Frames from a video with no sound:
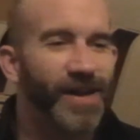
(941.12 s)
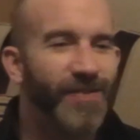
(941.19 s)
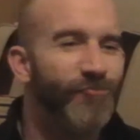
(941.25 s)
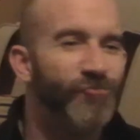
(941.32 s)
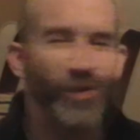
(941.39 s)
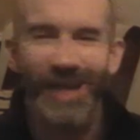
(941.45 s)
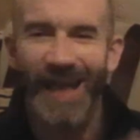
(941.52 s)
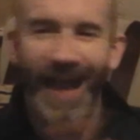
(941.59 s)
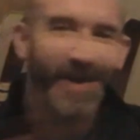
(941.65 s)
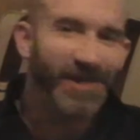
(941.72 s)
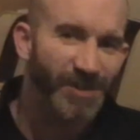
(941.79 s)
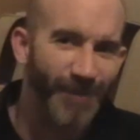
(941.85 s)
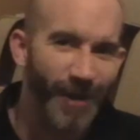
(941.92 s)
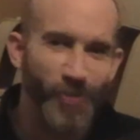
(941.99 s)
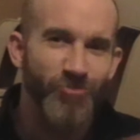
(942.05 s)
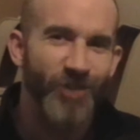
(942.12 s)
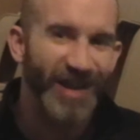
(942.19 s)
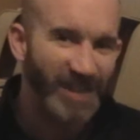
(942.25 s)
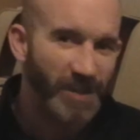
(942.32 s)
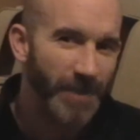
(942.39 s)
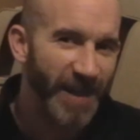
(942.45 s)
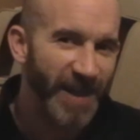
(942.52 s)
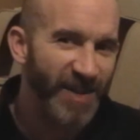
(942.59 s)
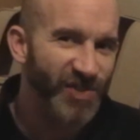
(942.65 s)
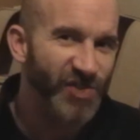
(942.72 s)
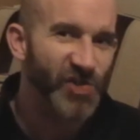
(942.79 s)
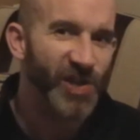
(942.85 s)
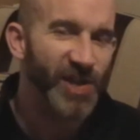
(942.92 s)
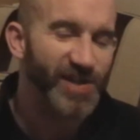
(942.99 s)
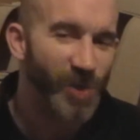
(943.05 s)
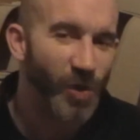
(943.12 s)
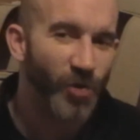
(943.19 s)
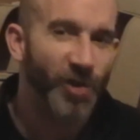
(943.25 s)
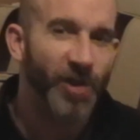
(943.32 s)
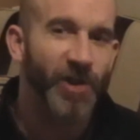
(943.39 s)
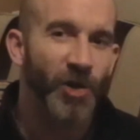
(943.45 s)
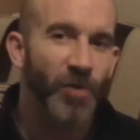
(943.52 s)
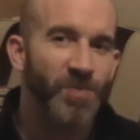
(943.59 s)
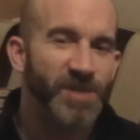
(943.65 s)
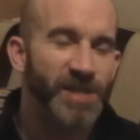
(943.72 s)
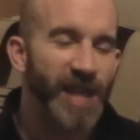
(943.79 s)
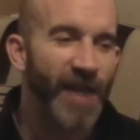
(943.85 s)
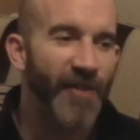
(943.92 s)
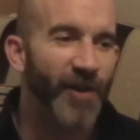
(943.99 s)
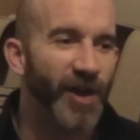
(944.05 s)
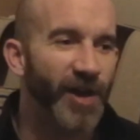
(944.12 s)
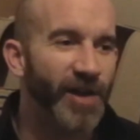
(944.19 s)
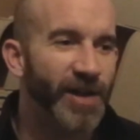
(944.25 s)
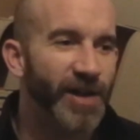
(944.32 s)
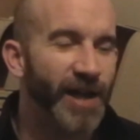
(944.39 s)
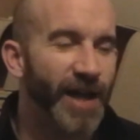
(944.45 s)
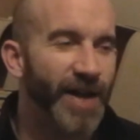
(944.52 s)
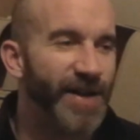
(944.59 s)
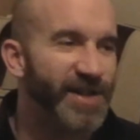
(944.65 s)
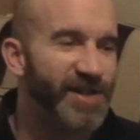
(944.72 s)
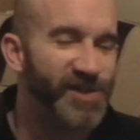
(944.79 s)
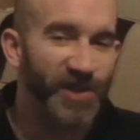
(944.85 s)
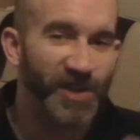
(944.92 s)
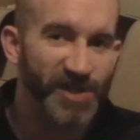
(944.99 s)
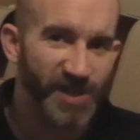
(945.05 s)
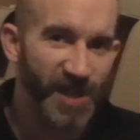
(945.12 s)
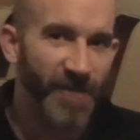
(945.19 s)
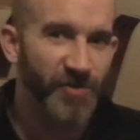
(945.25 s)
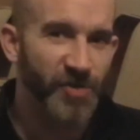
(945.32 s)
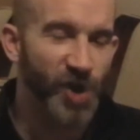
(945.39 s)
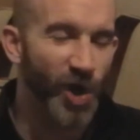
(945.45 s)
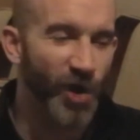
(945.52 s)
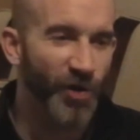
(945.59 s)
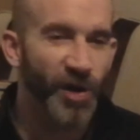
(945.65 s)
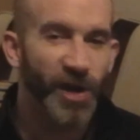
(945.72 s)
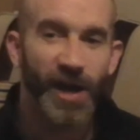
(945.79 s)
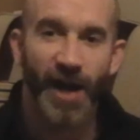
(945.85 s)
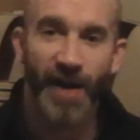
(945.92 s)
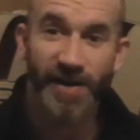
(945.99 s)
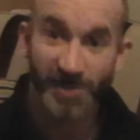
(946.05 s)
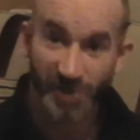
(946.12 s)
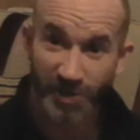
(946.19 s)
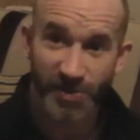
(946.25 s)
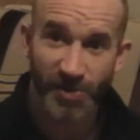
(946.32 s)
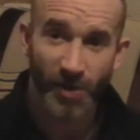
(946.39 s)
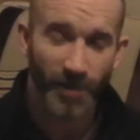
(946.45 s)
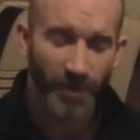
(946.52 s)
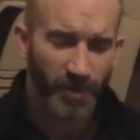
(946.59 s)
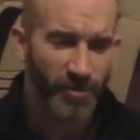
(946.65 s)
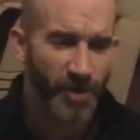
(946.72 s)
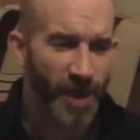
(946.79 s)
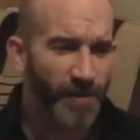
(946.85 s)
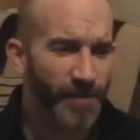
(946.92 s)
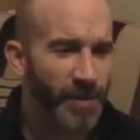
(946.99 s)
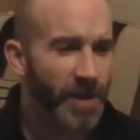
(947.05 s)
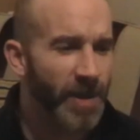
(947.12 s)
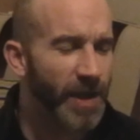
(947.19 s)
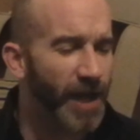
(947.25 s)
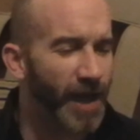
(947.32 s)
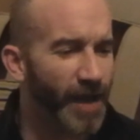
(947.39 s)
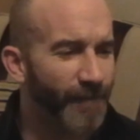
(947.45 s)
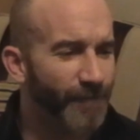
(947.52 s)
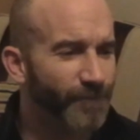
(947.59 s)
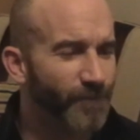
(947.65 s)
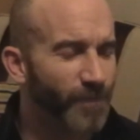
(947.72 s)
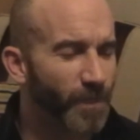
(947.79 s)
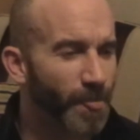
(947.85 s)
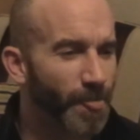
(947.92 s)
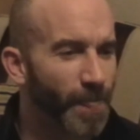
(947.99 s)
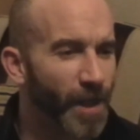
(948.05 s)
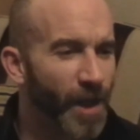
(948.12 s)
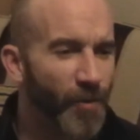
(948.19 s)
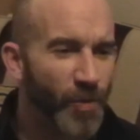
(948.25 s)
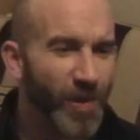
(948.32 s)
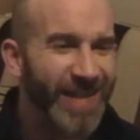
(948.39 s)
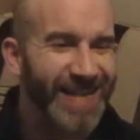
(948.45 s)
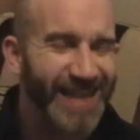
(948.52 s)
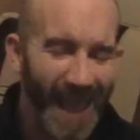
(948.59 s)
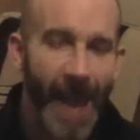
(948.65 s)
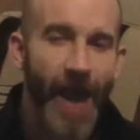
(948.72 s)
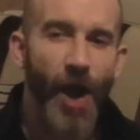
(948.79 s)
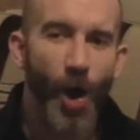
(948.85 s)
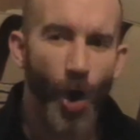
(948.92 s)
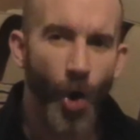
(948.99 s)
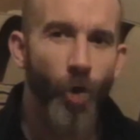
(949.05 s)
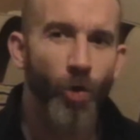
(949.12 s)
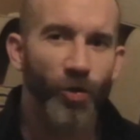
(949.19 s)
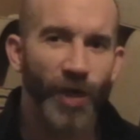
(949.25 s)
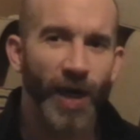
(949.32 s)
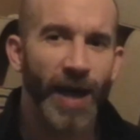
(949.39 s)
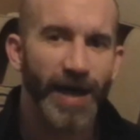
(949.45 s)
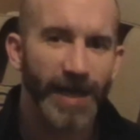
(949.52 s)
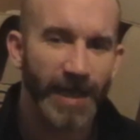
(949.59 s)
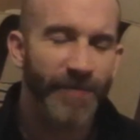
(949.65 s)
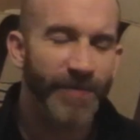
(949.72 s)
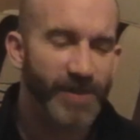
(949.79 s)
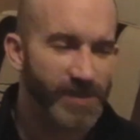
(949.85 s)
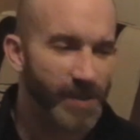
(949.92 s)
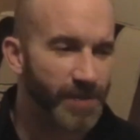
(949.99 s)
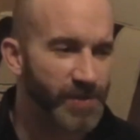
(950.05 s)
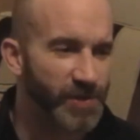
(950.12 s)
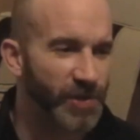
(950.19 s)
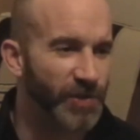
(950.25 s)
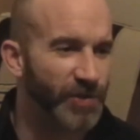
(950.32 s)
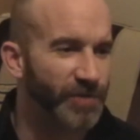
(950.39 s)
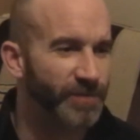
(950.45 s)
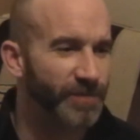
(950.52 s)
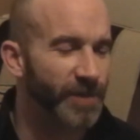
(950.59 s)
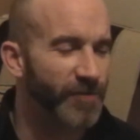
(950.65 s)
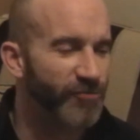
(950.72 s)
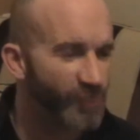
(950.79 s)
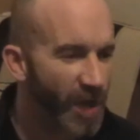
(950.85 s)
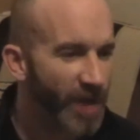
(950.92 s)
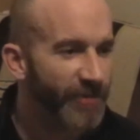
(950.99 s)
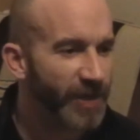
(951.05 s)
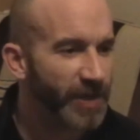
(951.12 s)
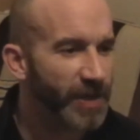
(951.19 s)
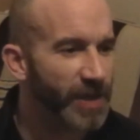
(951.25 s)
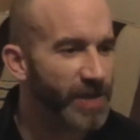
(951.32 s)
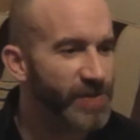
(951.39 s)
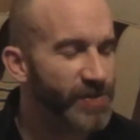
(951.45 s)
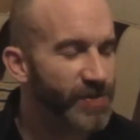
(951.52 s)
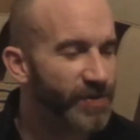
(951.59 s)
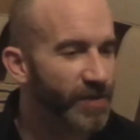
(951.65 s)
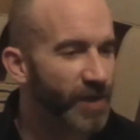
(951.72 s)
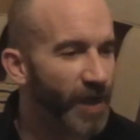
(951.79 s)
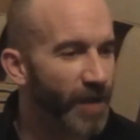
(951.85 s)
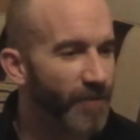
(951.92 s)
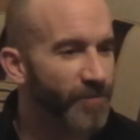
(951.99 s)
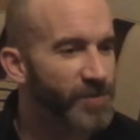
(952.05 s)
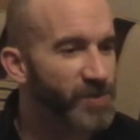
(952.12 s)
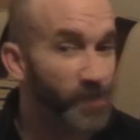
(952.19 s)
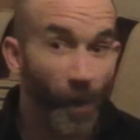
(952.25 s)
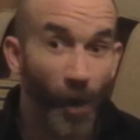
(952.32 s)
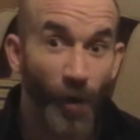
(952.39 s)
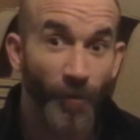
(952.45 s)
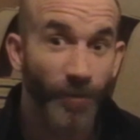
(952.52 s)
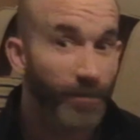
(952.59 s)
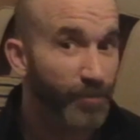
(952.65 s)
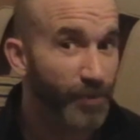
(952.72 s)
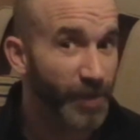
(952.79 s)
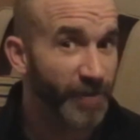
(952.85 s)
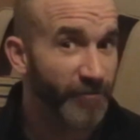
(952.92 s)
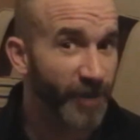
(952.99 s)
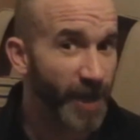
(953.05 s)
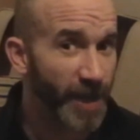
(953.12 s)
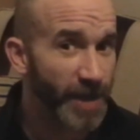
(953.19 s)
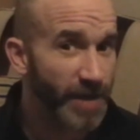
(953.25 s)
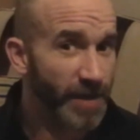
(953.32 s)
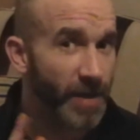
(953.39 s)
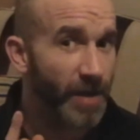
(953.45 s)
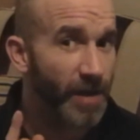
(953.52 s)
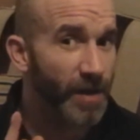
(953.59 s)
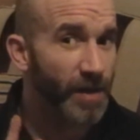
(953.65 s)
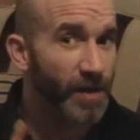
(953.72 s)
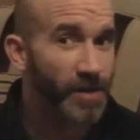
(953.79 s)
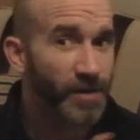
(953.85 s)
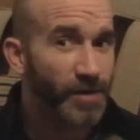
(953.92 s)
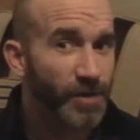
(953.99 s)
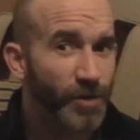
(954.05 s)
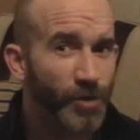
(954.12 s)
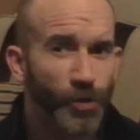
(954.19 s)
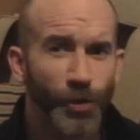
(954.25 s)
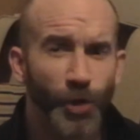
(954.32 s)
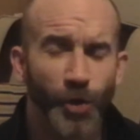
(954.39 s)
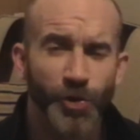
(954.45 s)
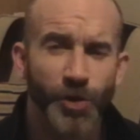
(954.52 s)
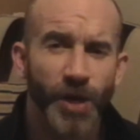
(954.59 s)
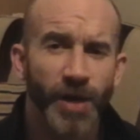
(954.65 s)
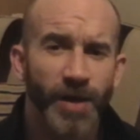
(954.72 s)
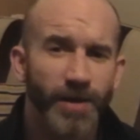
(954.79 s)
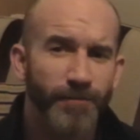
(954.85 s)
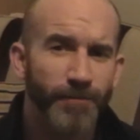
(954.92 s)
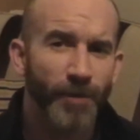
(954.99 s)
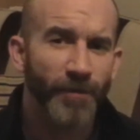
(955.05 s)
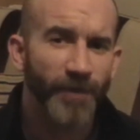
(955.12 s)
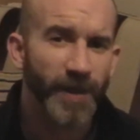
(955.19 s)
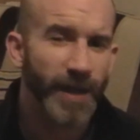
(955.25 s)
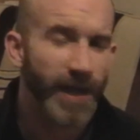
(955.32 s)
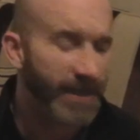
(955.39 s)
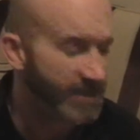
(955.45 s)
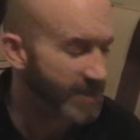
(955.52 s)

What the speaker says: regardless of how random it is, it's all going to come together and he's going to save John and he's going to solve the crime. And we get all that in this episode. It really, really is spot on. Brilliant writing. Good on you, Moffat and